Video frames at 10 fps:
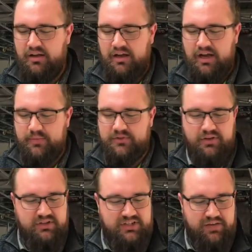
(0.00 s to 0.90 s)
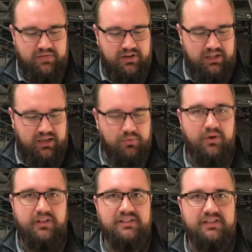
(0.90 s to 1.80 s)
Um, so there's definitely
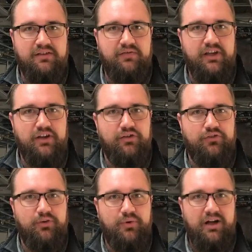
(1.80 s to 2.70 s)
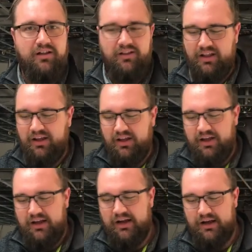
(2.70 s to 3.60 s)
one that's going to fit your foot well.
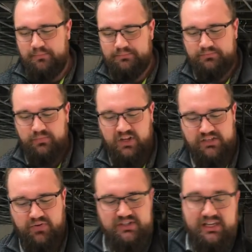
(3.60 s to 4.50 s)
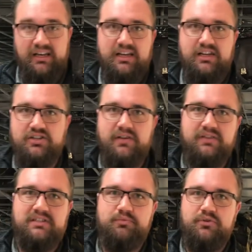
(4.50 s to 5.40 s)
Um, as far as the condition of
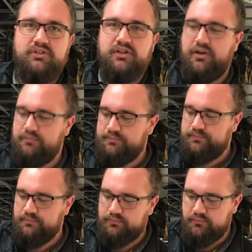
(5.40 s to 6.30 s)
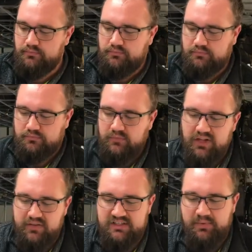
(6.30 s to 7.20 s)
these boots go,
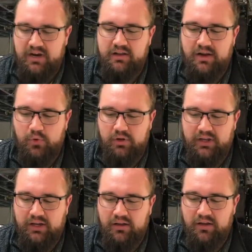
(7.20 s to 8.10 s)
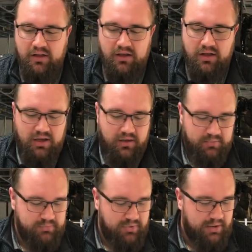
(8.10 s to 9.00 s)
this pair that I'm holding um,
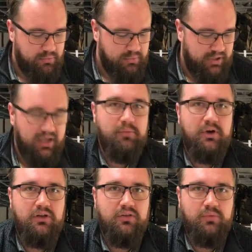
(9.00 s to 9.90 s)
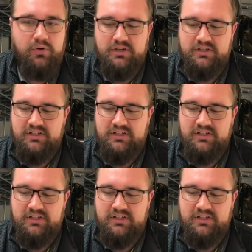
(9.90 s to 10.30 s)
is probably among the worst.